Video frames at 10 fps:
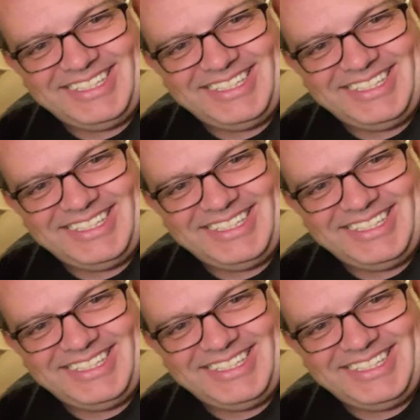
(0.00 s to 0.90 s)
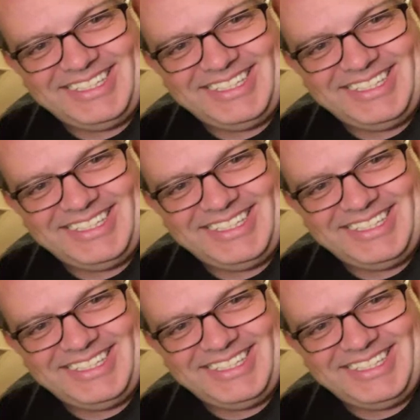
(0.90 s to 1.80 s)
this Heckle music.
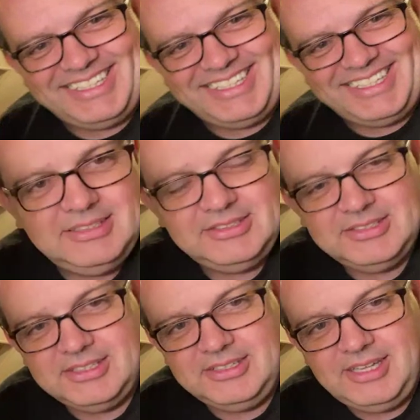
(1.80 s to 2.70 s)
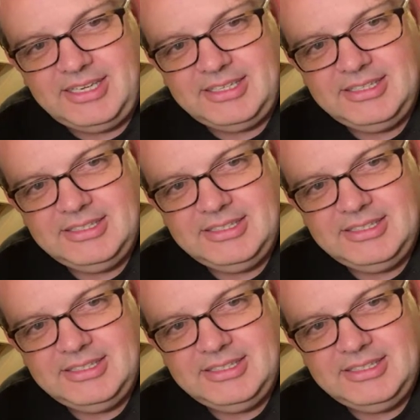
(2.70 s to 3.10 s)
Should I do that?